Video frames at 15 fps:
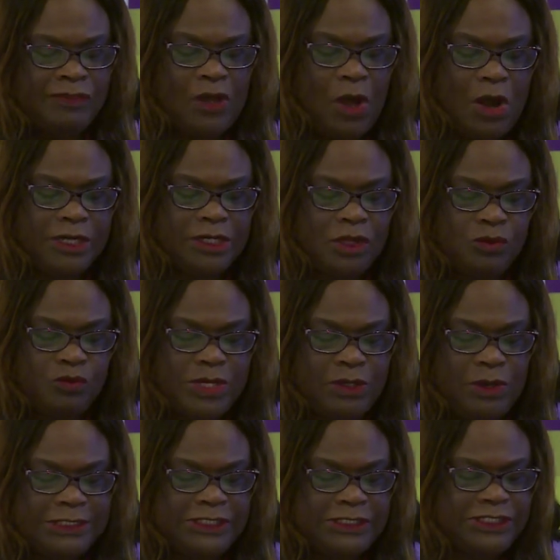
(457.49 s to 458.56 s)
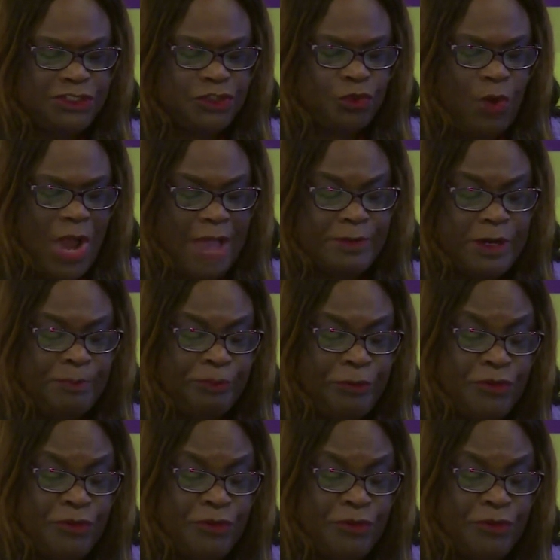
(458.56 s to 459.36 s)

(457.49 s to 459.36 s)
The article went on to describe a